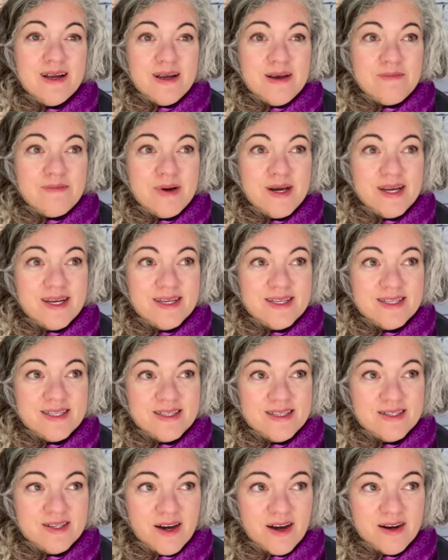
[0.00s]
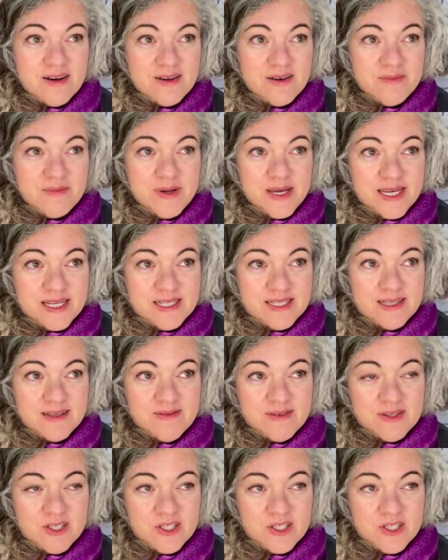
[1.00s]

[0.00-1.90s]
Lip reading: my daughter painted when